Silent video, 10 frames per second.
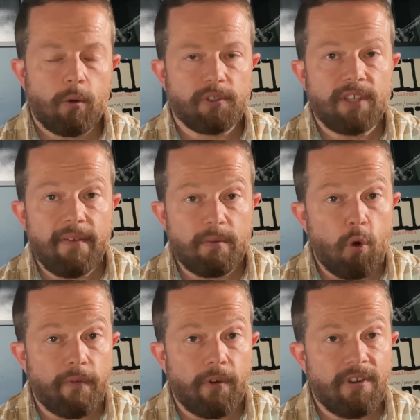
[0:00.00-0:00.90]
or saving
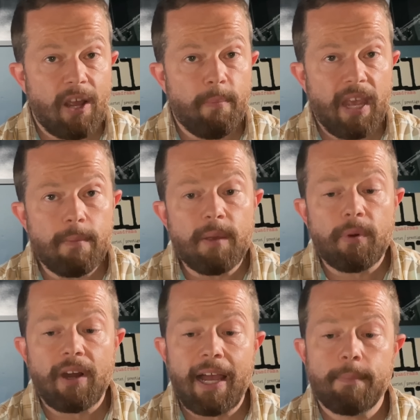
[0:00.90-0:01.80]
more for a down payment
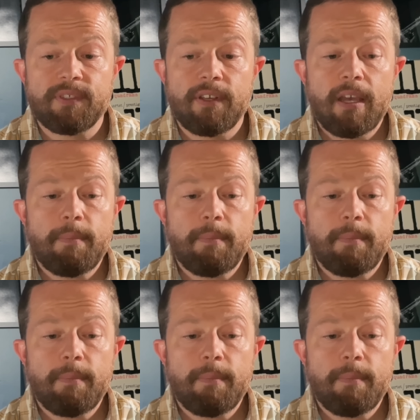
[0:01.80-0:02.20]
perhaps,